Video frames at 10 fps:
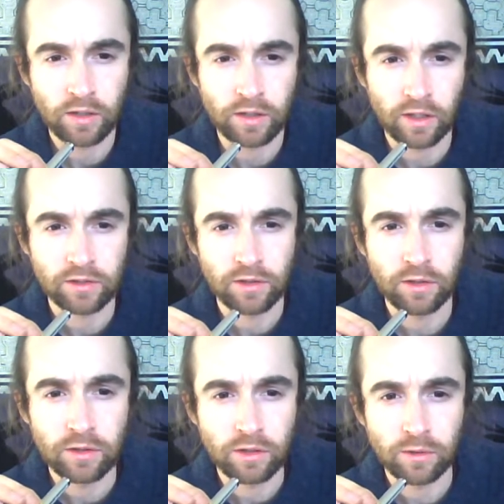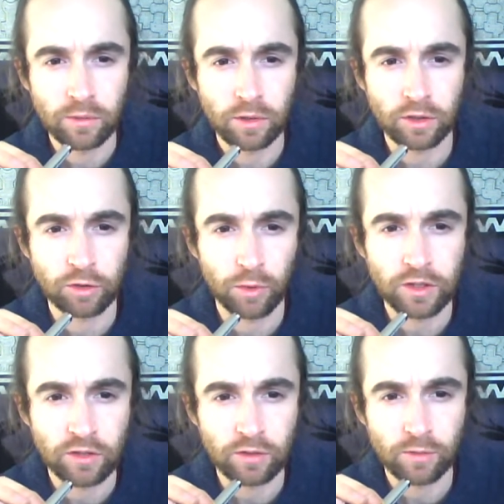the custodian of your
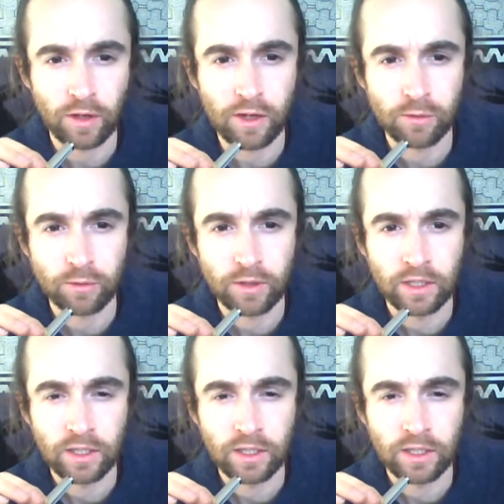expression of life.